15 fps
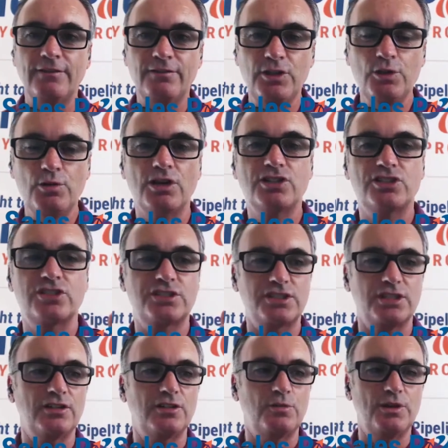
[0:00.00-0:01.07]
If you are
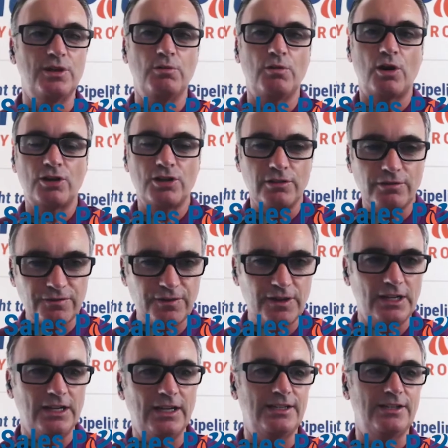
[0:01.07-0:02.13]
stuck where you are, you
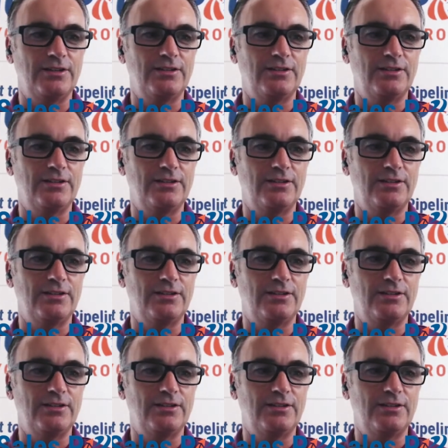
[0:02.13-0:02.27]
feel like